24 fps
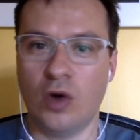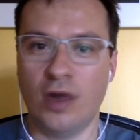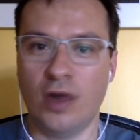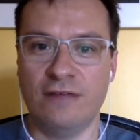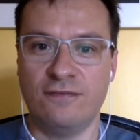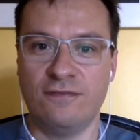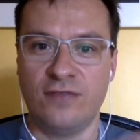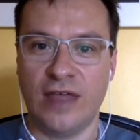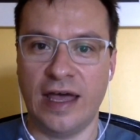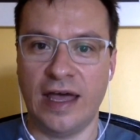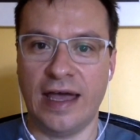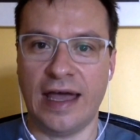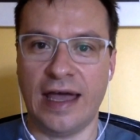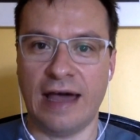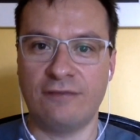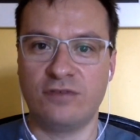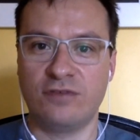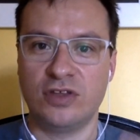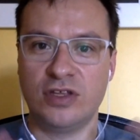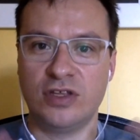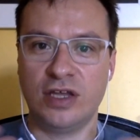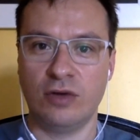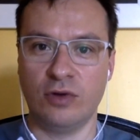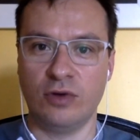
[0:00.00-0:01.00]
If they have
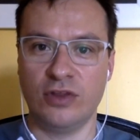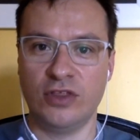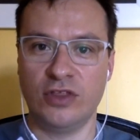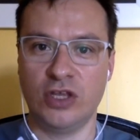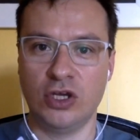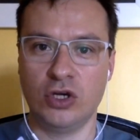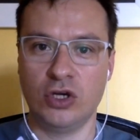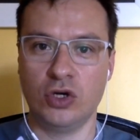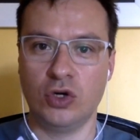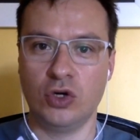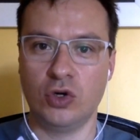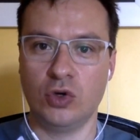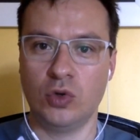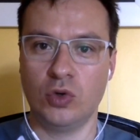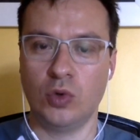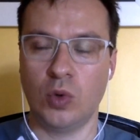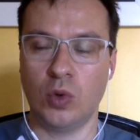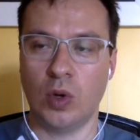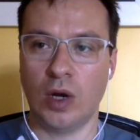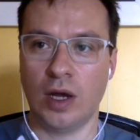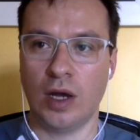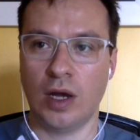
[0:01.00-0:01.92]
to deal with you,